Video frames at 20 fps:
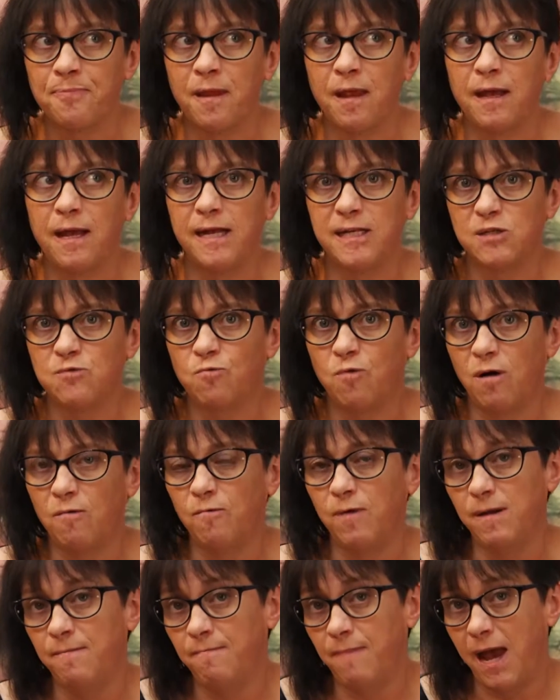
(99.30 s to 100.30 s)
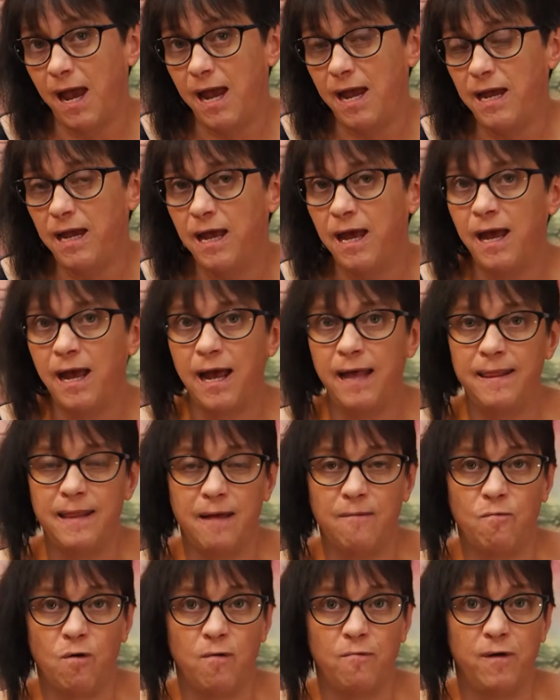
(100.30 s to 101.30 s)
It's what we make and
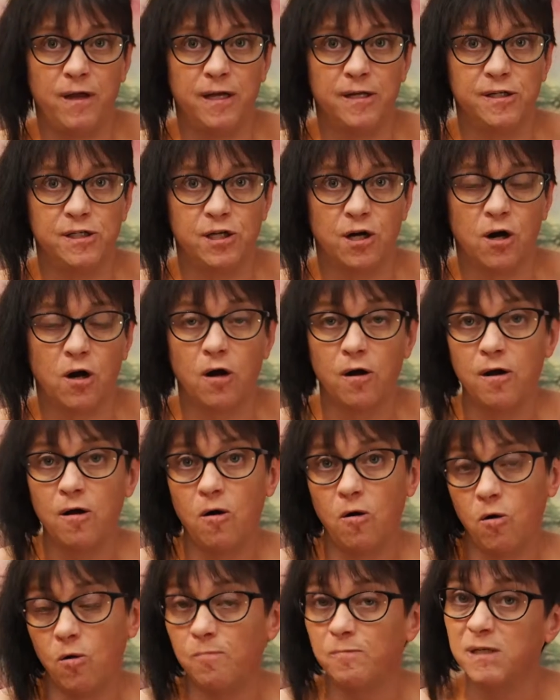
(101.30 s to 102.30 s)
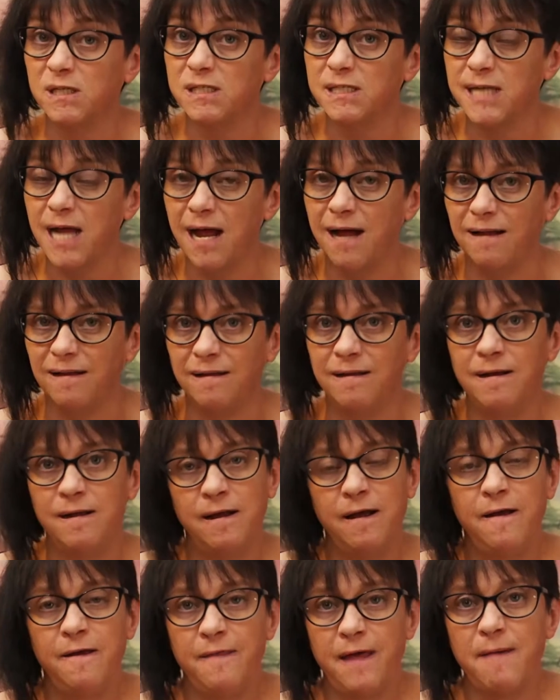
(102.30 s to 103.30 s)
then what we in turn hope to sell.
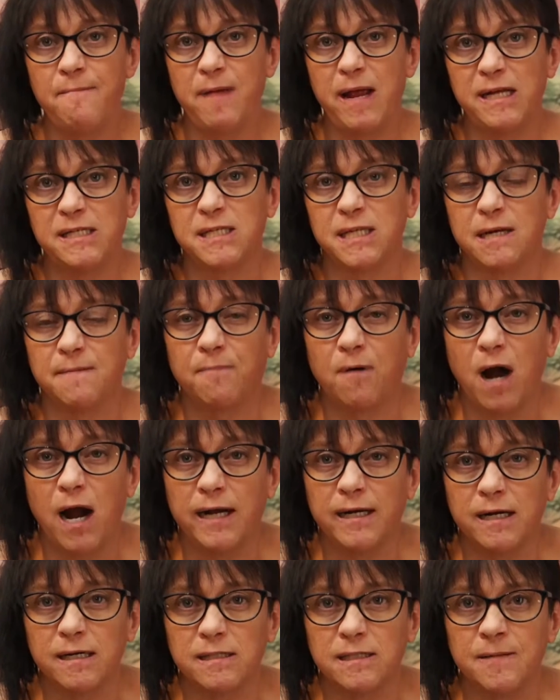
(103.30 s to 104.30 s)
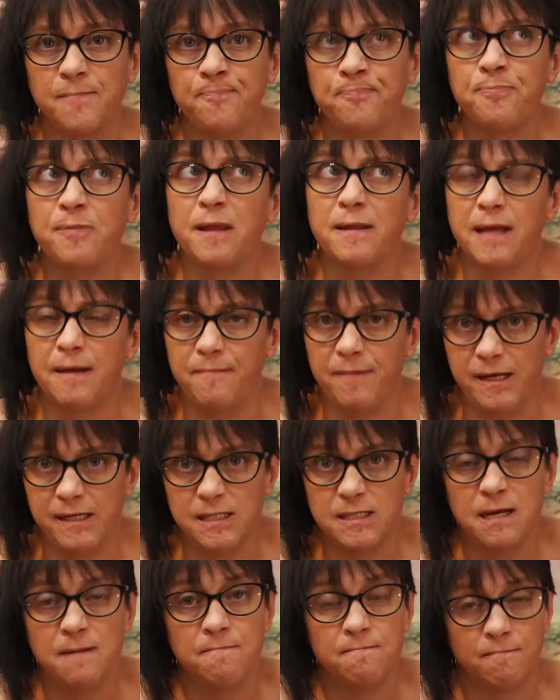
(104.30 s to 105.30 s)
That makes it a product. That
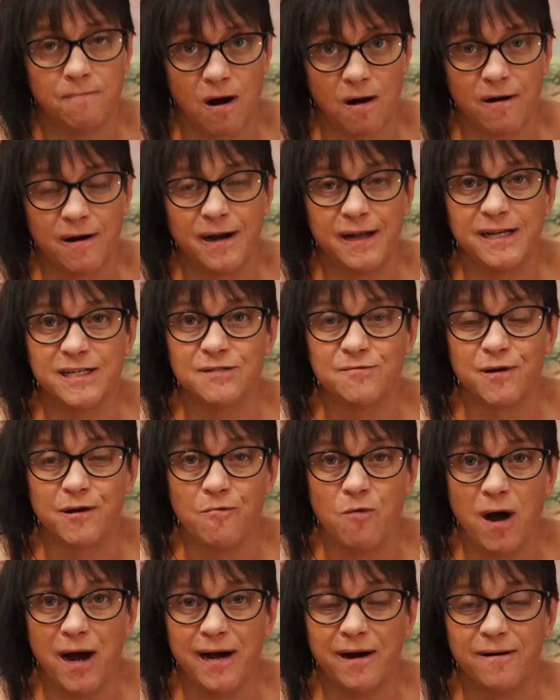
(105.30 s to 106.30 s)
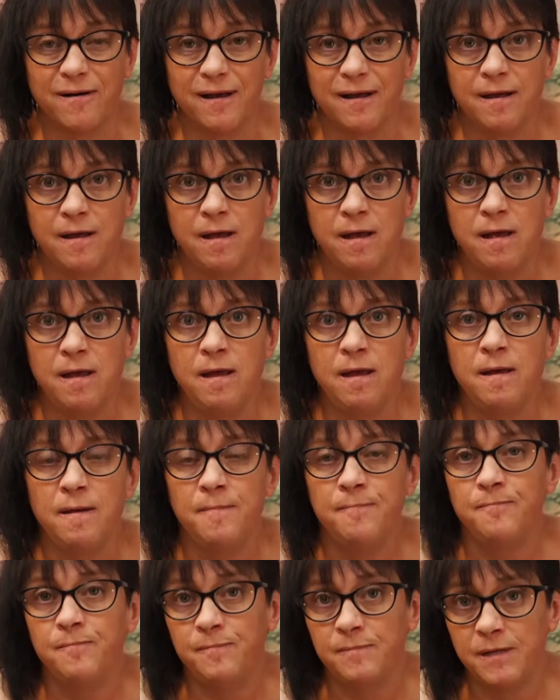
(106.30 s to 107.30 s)
means marketing is required.
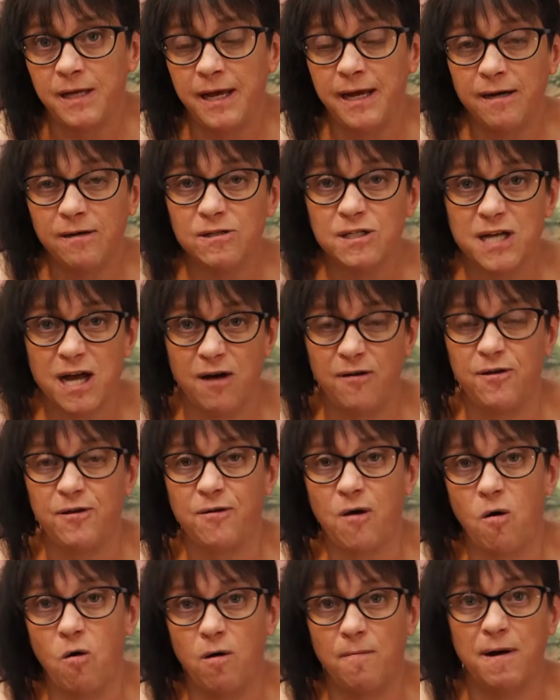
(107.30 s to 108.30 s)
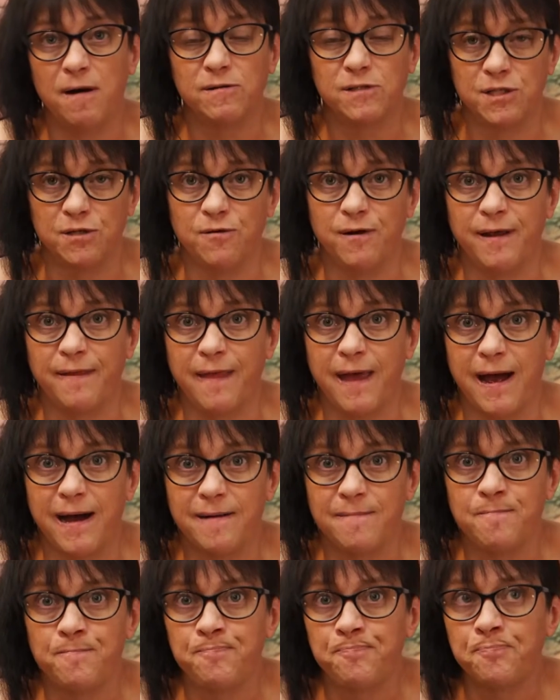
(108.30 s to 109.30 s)
Here's how you go about doing that.
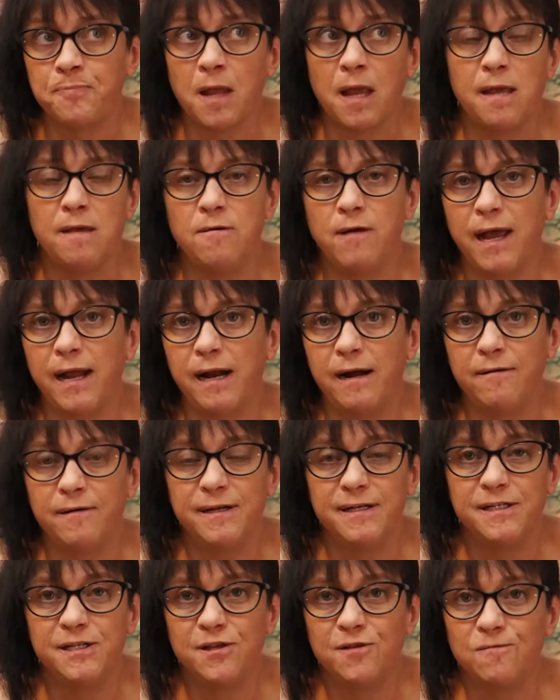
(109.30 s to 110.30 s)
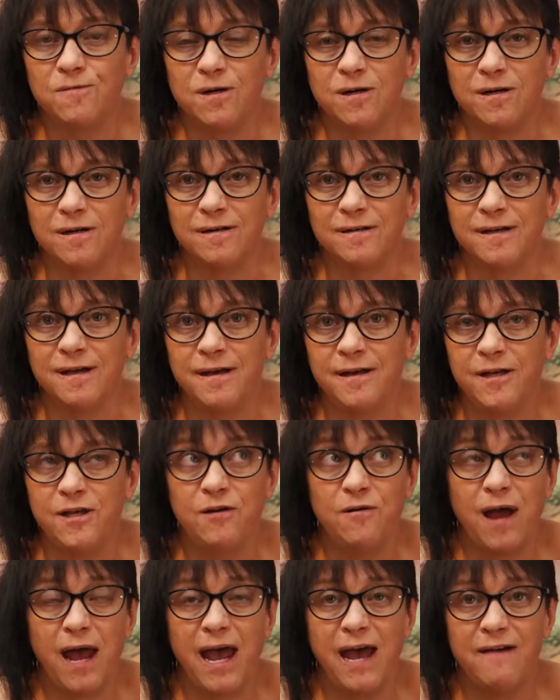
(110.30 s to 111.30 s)
You get out into the world.
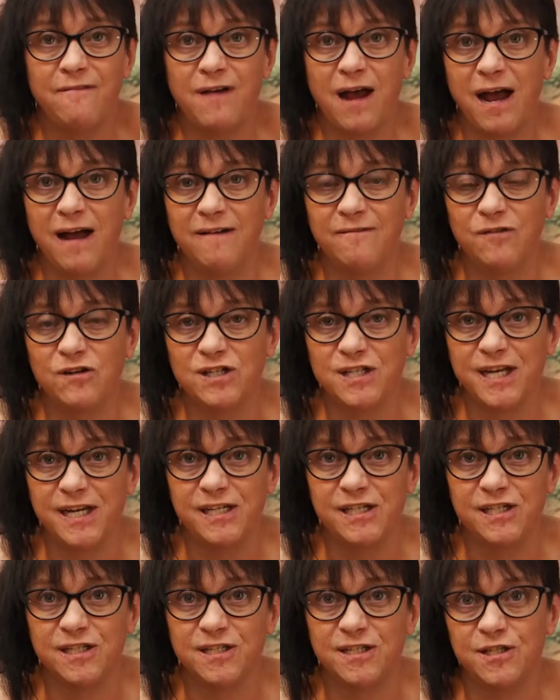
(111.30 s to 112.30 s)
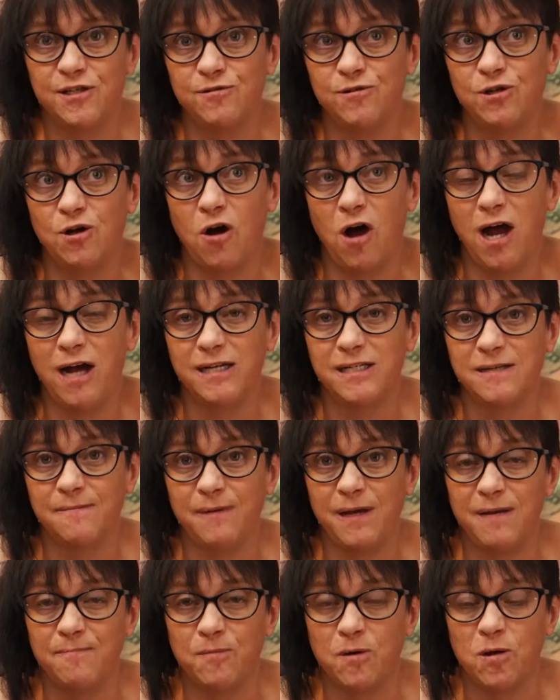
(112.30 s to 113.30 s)
You have conversations. You talk to
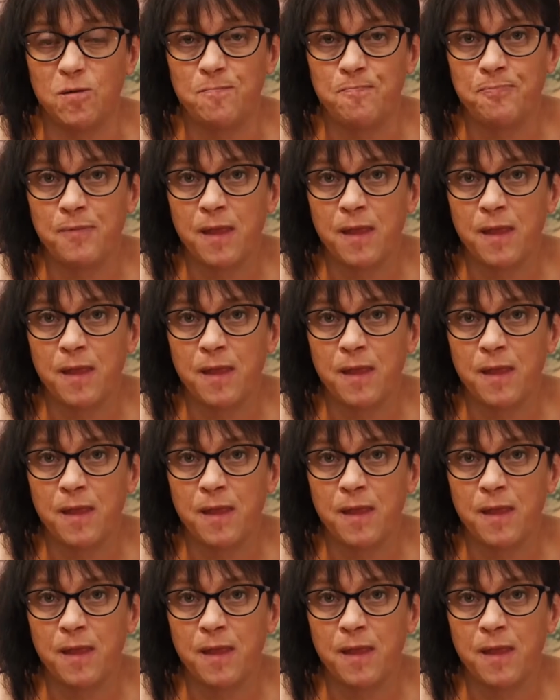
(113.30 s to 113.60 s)
people.